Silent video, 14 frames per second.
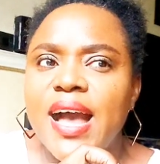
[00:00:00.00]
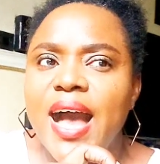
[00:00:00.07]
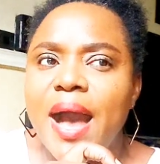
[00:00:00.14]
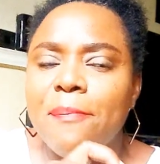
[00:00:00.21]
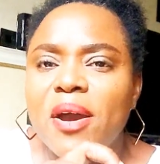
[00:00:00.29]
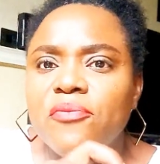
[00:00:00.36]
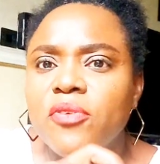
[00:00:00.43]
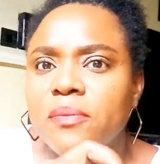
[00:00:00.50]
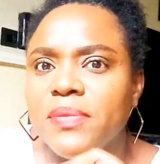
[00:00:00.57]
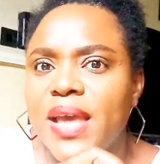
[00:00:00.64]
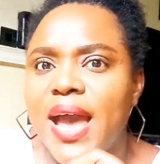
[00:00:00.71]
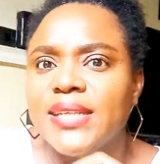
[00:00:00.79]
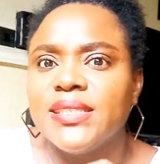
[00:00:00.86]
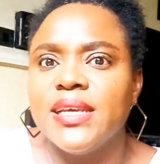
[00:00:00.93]
apart from
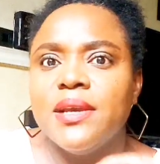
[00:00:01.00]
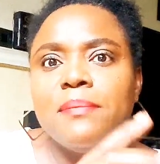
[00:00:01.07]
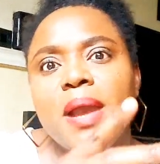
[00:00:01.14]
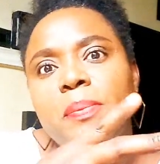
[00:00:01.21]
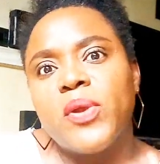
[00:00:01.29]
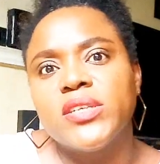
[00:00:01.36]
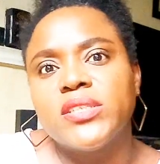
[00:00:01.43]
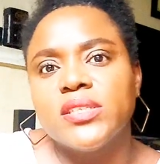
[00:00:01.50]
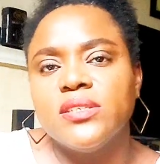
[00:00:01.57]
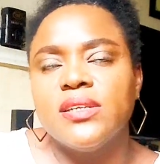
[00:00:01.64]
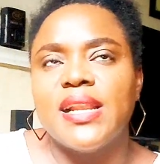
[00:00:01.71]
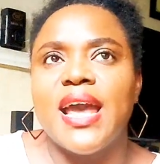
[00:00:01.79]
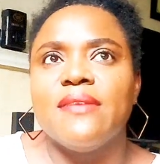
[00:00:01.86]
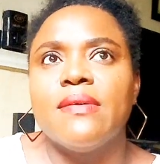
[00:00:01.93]
that, in my personal
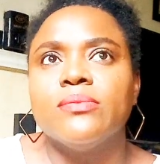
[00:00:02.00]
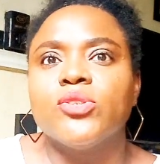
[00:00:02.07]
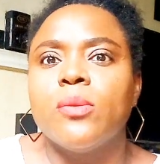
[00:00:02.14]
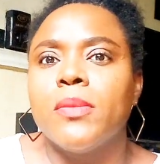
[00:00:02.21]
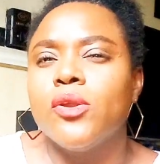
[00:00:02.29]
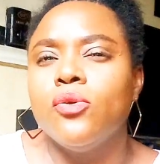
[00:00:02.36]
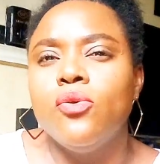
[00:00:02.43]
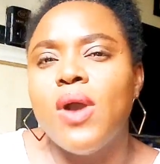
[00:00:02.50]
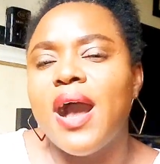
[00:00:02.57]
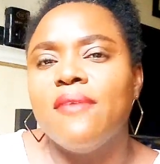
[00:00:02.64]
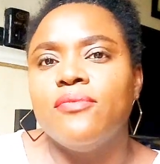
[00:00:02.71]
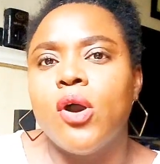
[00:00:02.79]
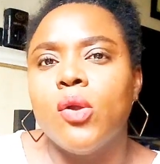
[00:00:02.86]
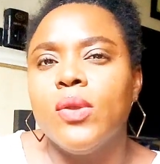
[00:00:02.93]
life, I'm somebody who
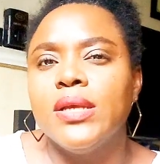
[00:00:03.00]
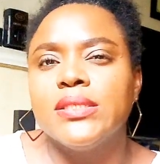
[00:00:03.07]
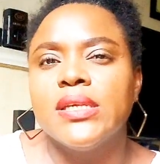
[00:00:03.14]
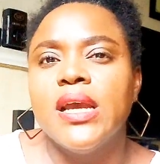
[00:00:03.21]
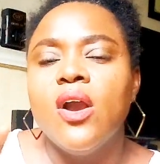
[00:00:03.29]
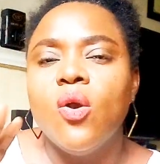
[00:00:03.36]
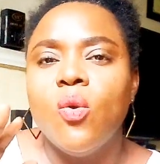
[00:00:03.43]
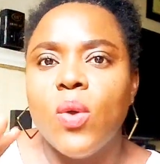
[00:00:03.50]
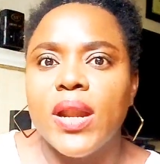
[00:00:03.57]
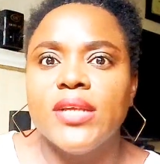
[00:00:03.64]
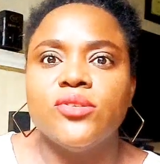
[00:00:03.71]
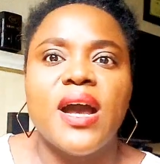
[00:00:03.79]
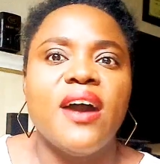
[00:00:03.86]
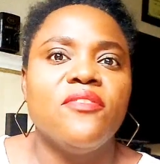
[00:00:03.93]
have always
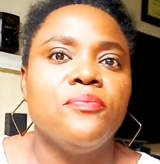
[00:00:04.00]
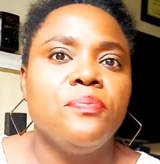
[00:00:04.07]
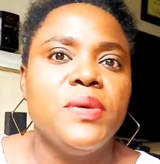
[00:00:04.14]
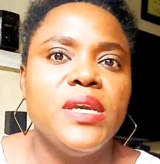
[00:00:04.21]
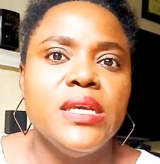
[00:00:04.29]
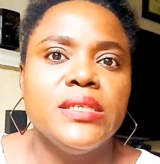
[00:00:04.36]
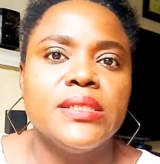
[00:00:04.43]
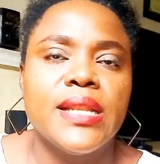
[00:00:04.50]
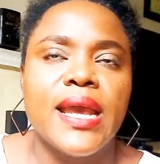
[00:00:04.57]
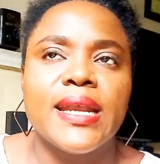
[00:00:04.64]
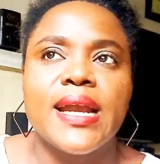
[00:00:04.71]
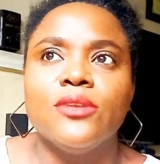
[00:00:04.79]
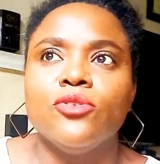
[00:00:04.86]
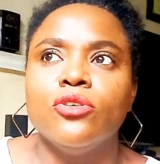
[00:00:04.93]
wanted to have peace.
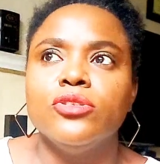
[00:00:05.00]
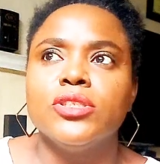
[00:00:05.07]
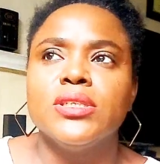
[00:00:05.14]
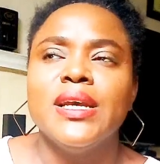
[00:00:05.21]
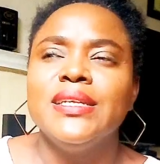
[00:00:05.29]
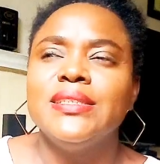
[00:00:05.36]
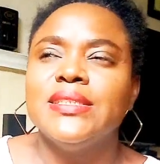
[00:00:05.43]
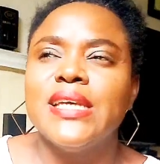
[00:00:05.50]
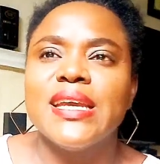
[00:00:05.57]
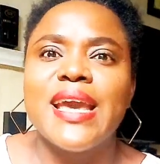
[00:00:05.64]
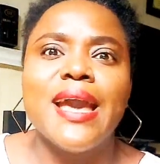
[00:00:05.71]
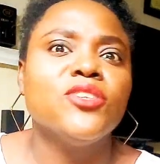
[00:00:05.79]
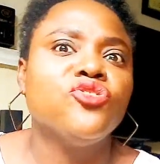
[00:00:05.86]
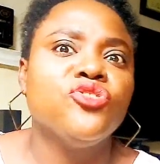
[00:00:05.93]
Like I don't
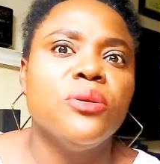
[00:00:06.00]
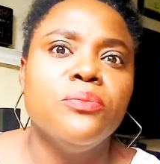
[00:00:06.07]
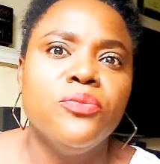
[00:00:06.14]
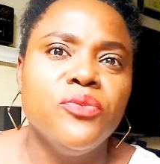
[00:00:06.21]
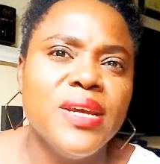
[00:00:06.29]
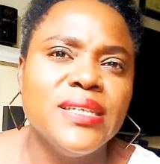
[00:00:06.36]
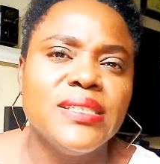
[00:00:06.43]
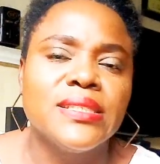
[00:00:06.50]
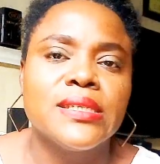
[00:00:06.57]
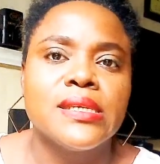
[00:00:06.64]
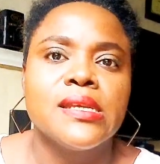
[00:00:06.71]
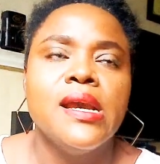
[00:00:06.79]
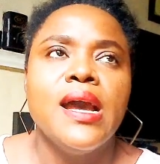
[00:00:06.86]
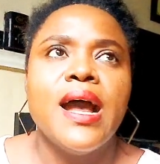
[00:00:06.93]
take extreme risks.
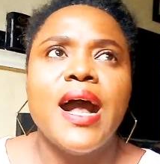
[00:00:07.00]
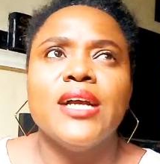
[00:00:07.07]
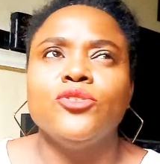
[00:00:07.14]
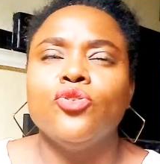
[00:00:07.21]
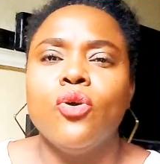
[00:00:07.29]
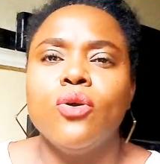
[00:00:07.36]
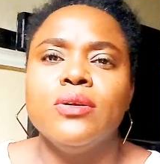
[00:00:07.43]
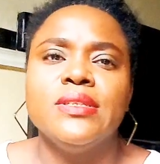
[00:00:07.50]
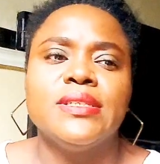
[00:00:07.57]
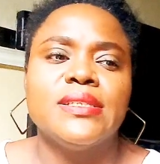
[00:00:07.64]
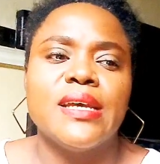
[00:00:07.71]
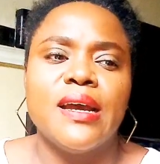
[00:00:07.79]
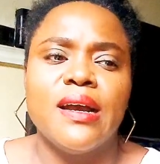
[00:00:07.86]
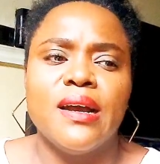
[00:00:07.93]
I don't
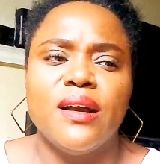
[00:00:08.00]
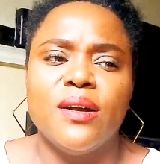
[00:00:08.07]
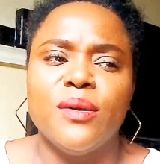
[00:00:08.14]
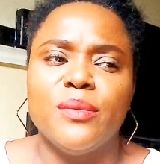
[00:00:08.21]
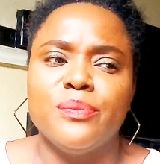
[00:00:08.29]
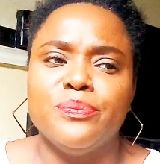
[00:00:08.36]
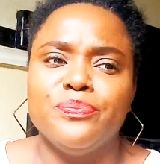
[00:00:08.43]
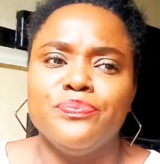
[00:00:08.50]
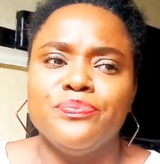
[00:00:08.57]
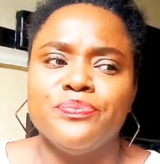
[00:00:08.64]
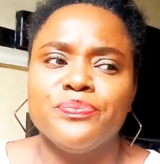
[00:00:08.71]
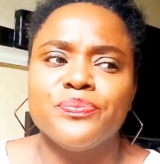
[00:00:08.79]
um,